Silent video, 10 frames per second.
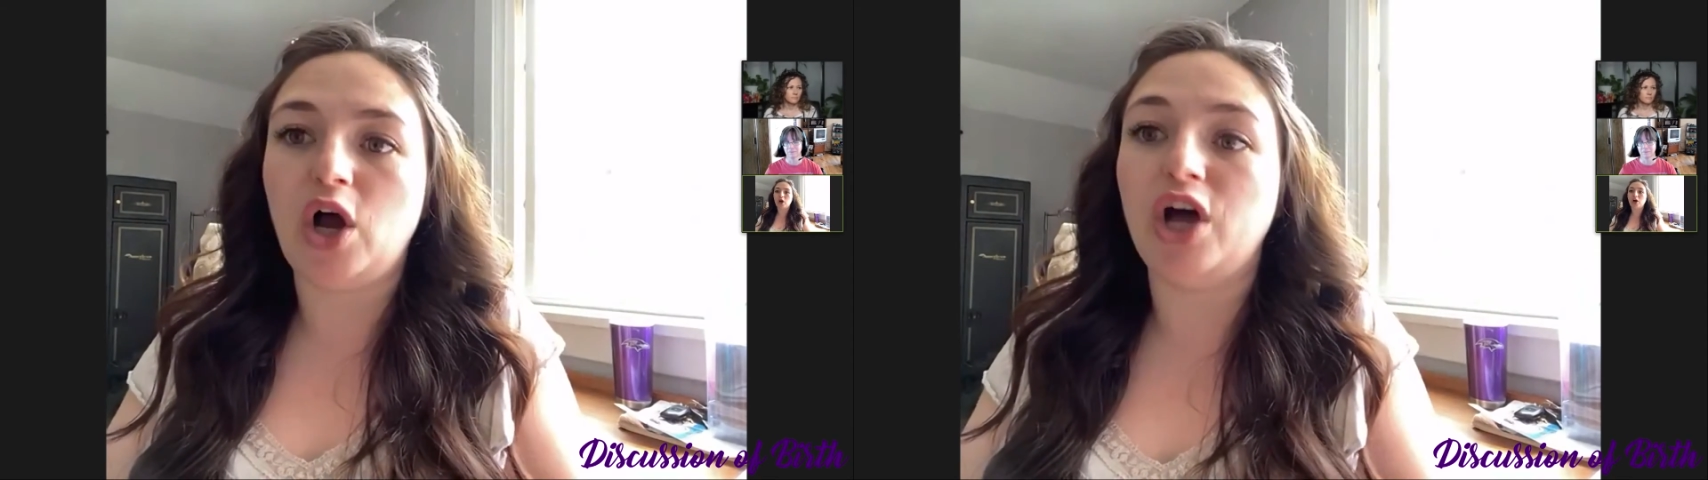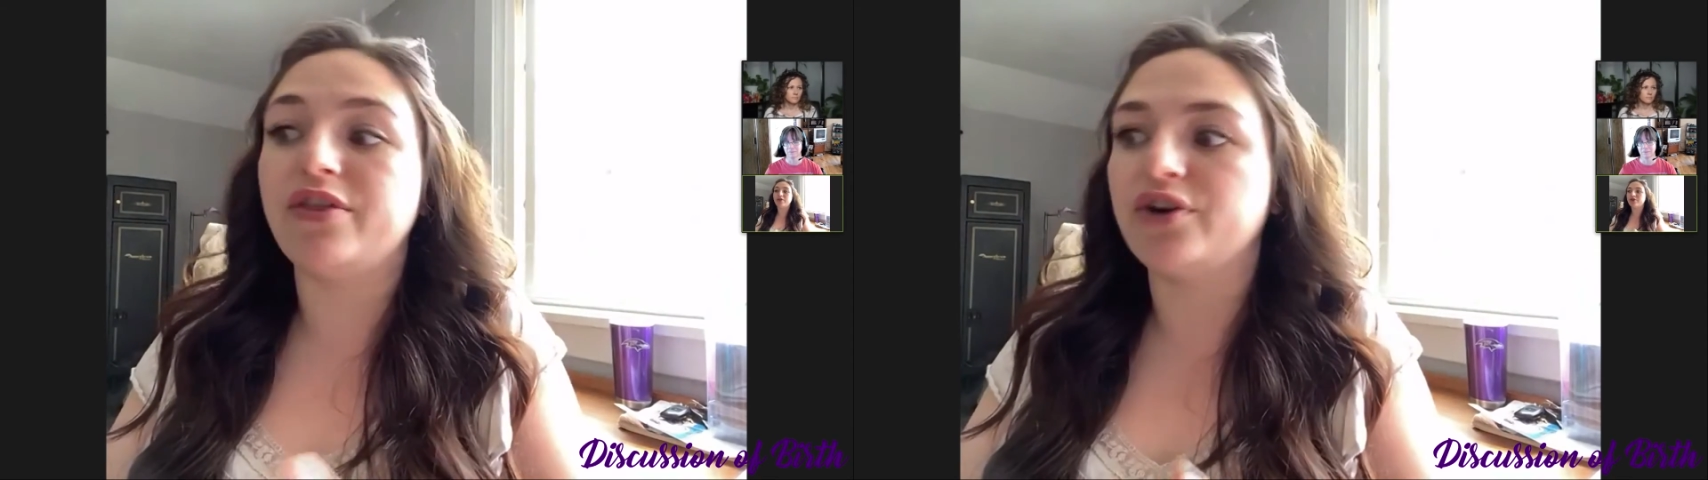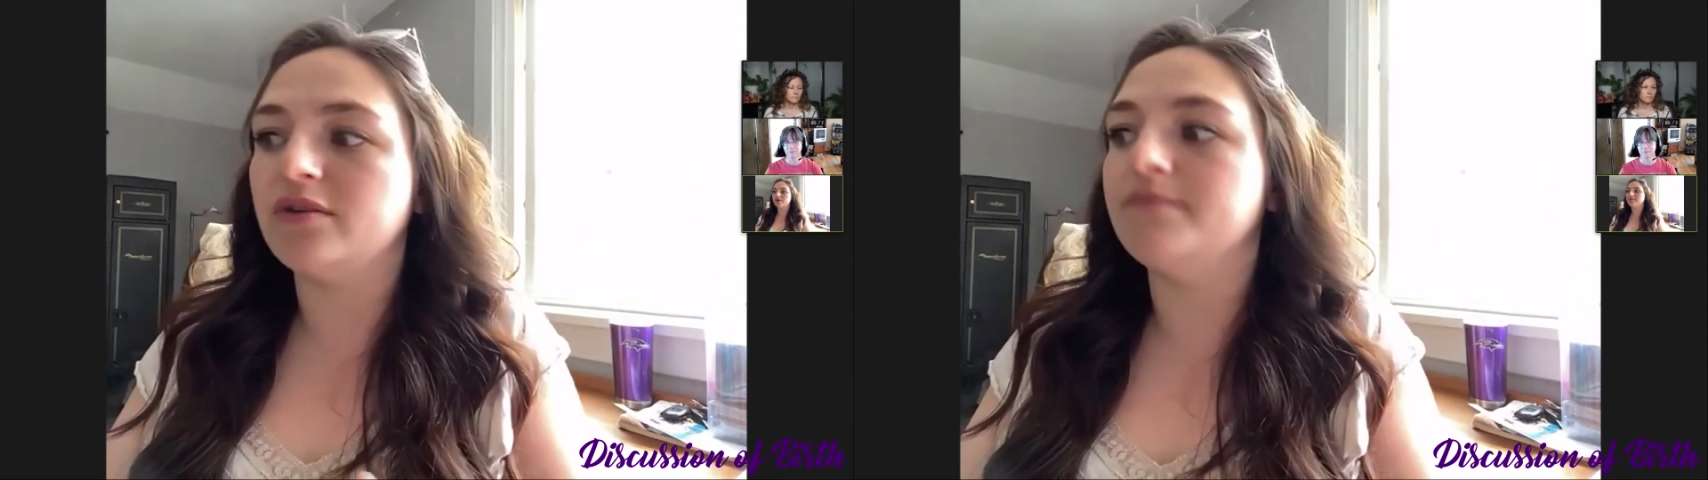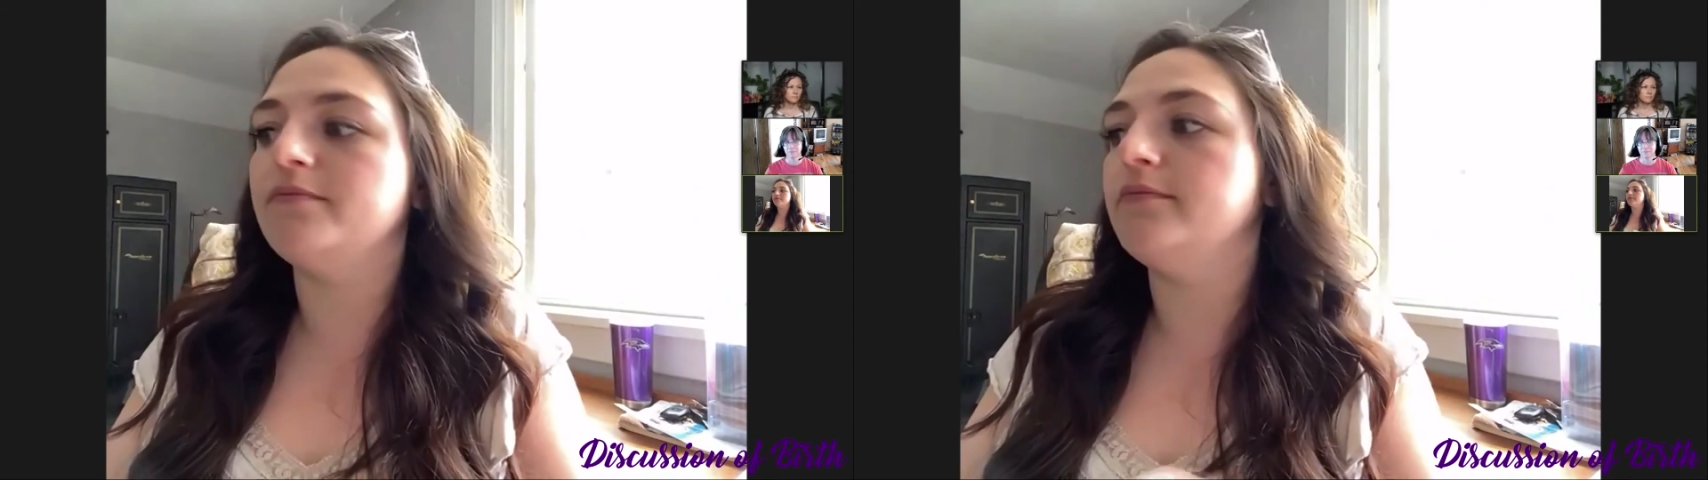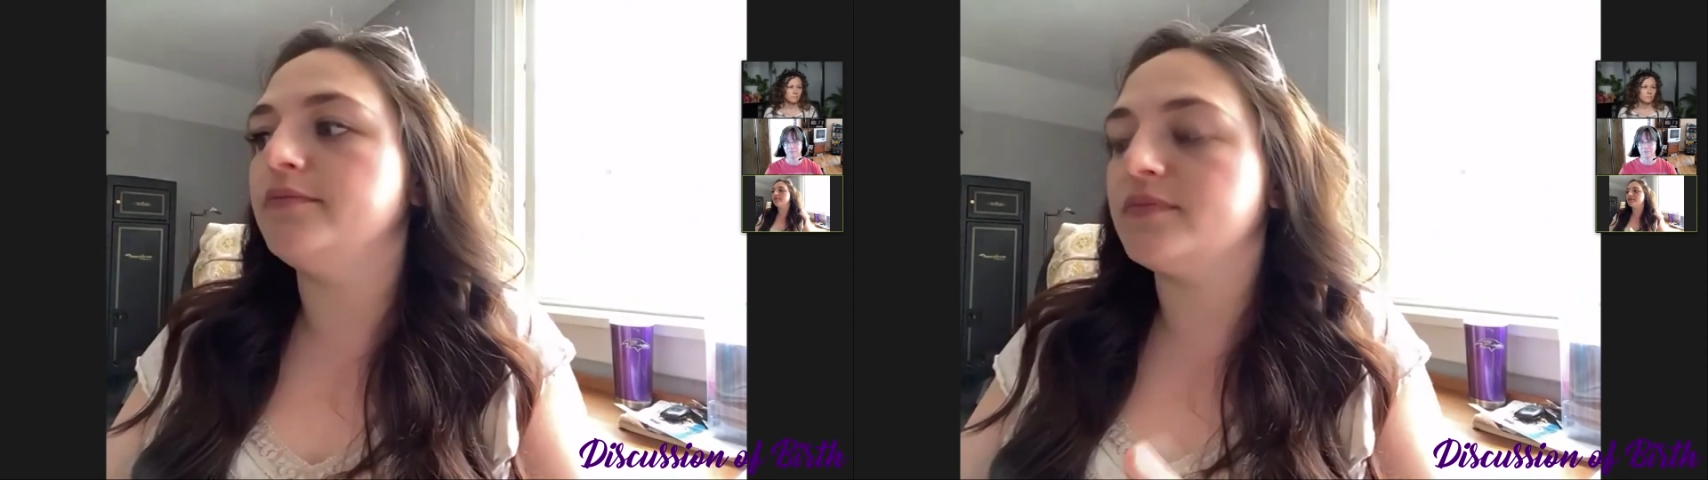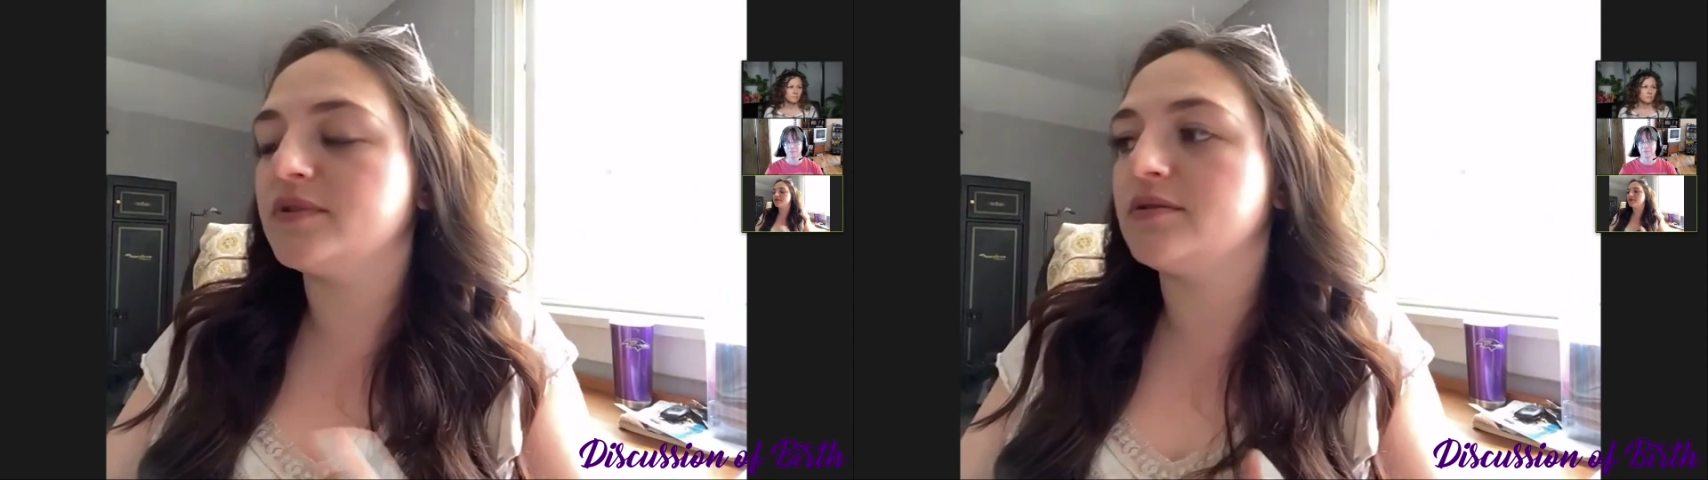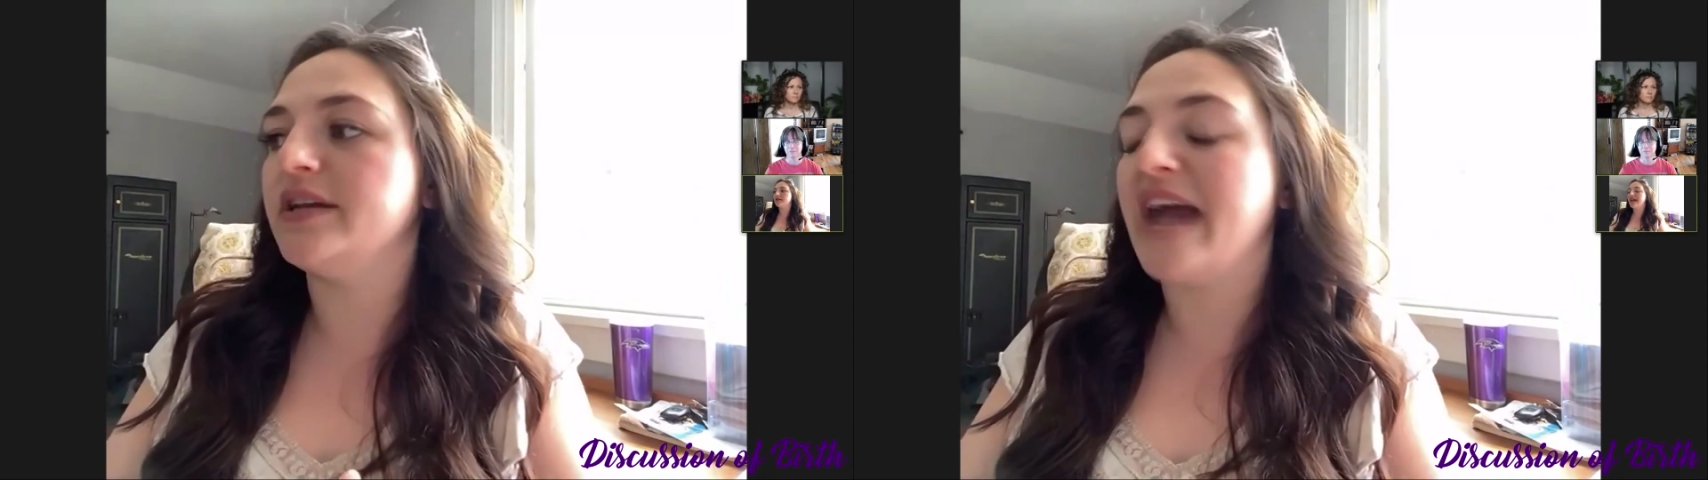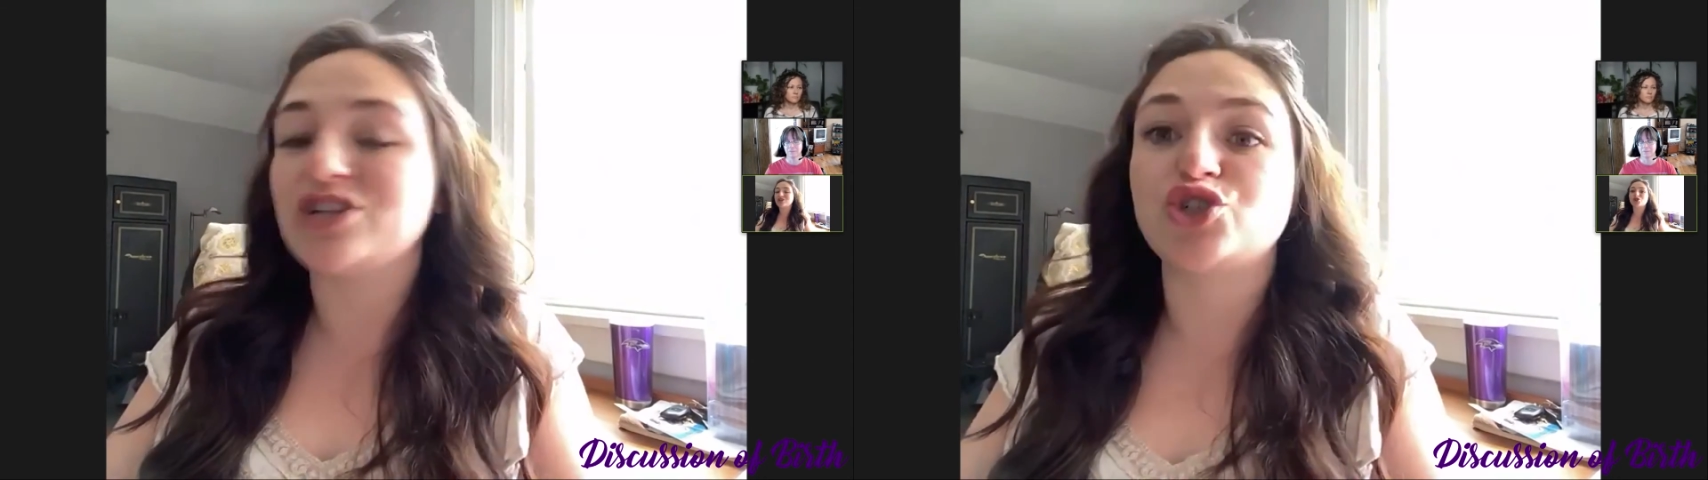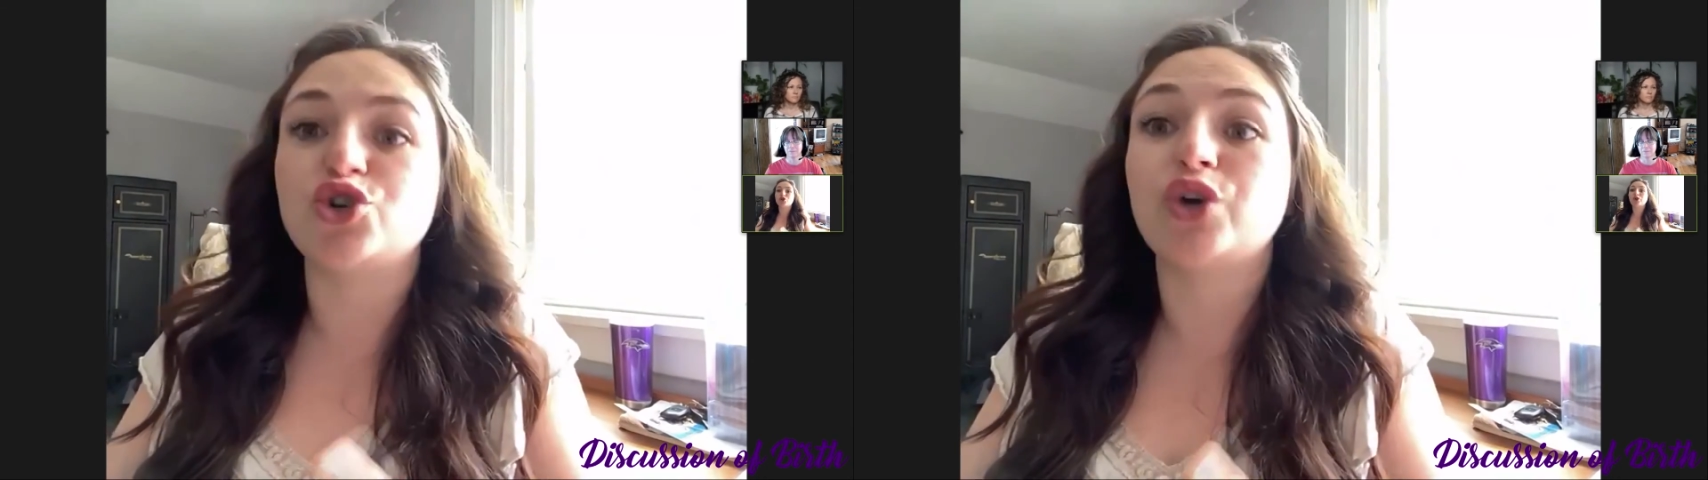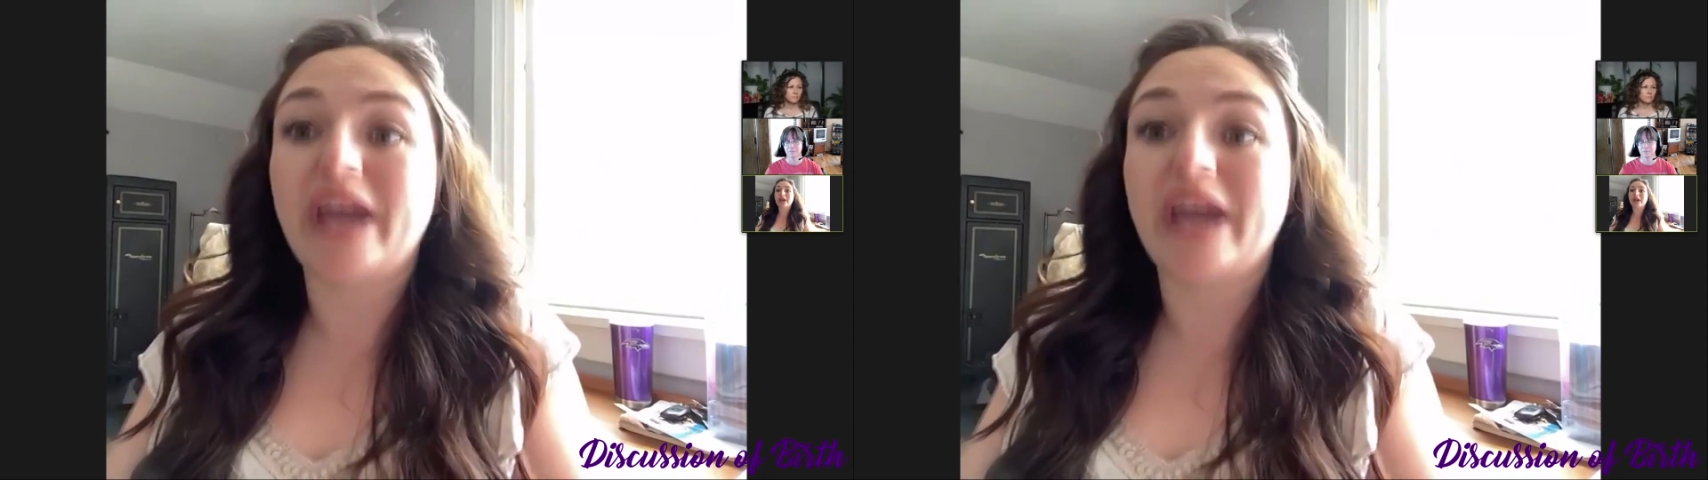other national